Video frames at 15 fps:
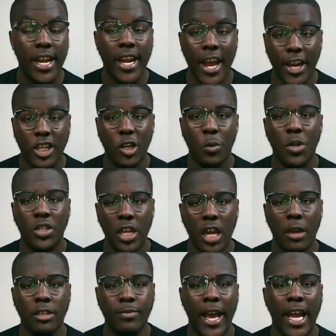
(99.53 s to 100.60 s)
Next year, when she
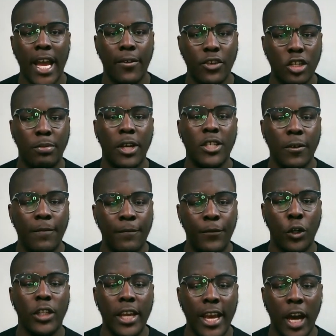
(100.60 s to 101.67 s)
comes back, if she plays a
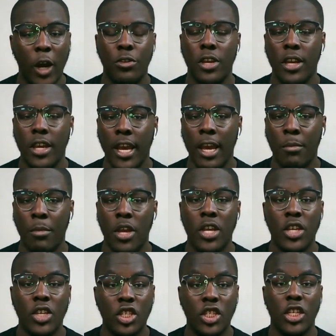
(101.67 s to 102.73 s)
fully healthy game,
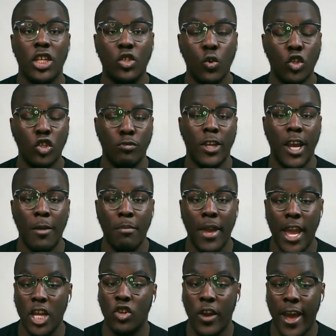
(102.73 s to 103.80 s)
she is going to be a
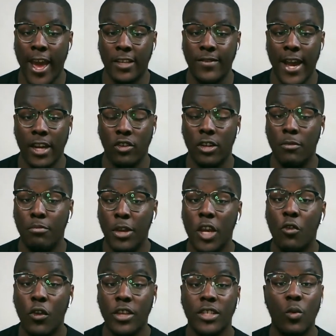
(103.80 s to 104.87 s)
major X factor and a
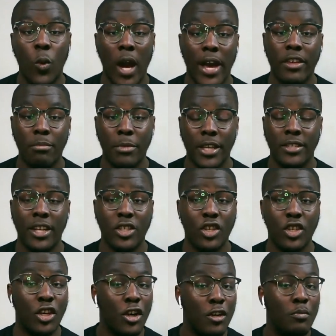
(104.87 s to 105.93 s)
big reason why the Mystics
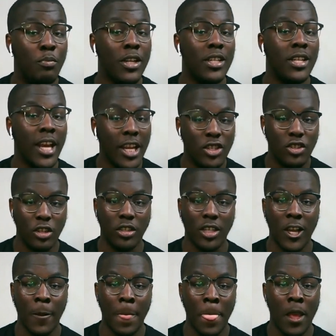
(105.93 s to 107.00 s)
could
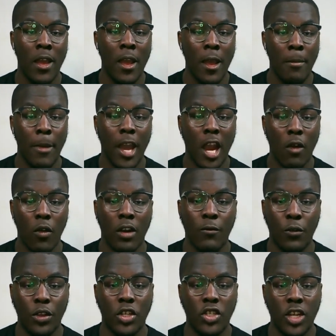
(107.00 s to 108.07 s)
potentially make a run
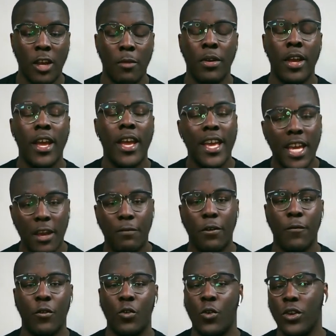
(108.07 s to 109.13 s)
for the chip if,
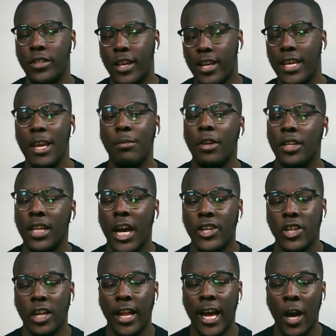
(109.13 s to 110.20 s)
of course, they keep
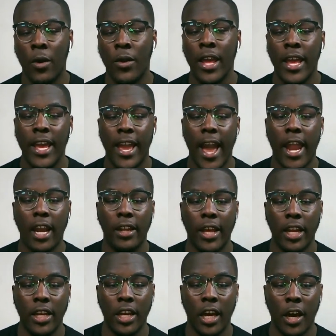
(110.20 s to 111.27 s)
Natasha Cloud and
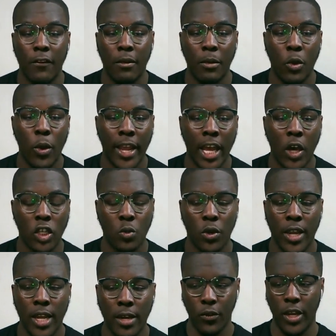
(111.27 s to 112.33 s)
Elena Don from going
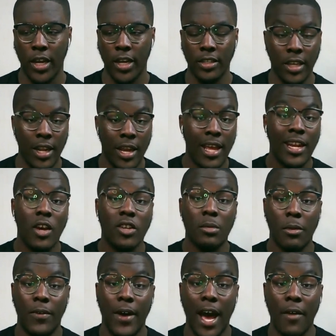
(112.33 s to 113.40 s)
elsewhere in free agency. That was
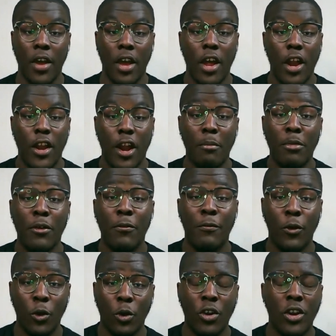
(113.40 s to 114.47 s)
number 5. Number
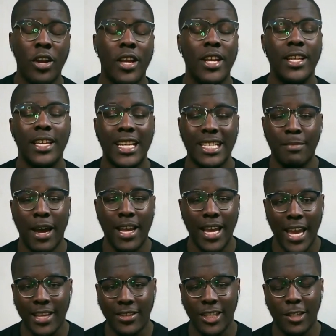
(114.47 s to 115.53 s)
4 is my
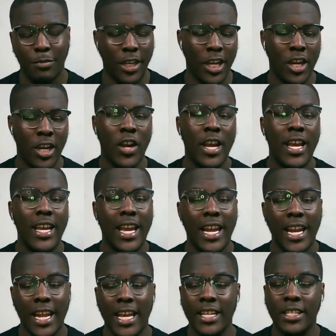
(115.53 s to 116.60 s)
Aces player, and
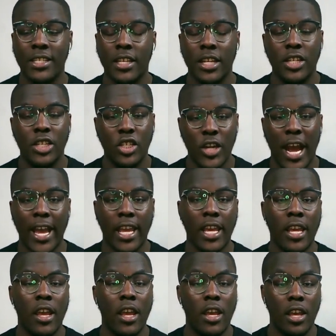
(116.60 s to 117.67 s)
it is
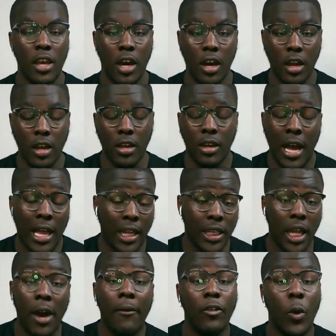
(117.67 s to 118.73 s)
Jackie Young. I
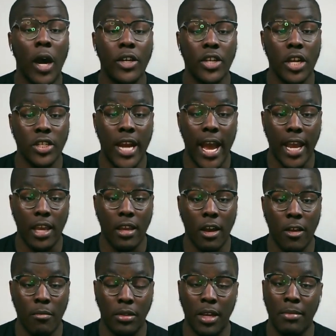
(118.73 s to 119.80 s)
loved watching Jackie
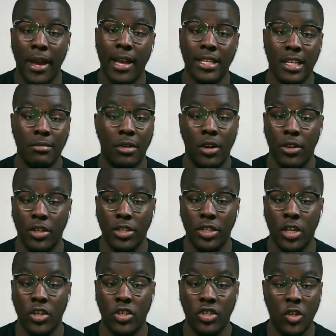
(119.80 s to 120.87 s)
Young play basketball this
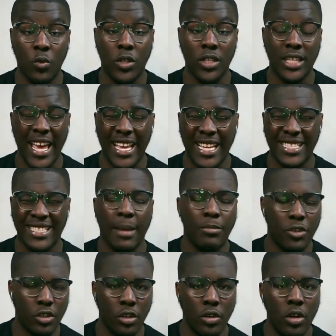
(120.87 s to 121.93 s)
year. She was
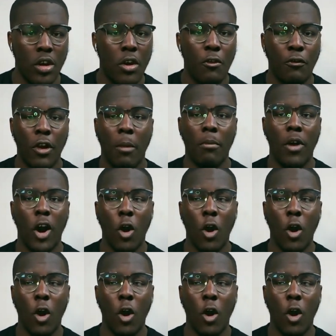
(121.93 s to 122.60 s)
exceptional. From